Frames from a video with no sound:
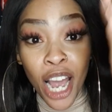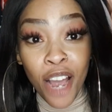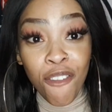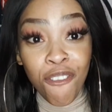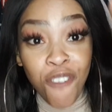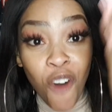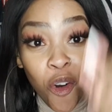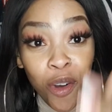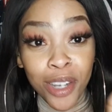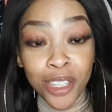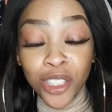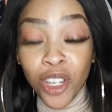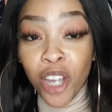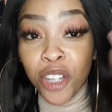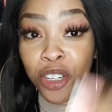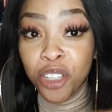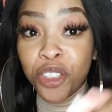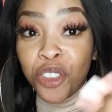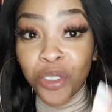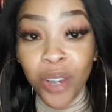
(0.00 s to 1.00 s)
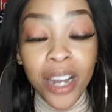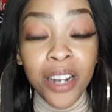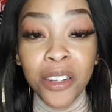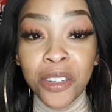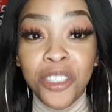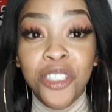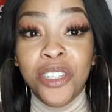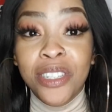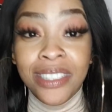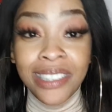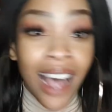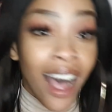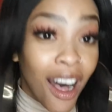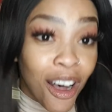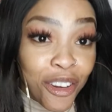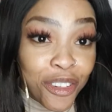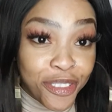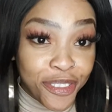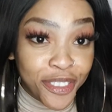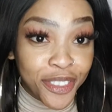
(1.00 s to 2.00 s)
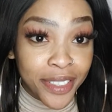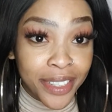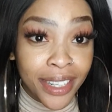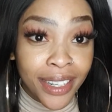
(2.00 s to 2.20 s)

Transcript: focus on your struggles yourself.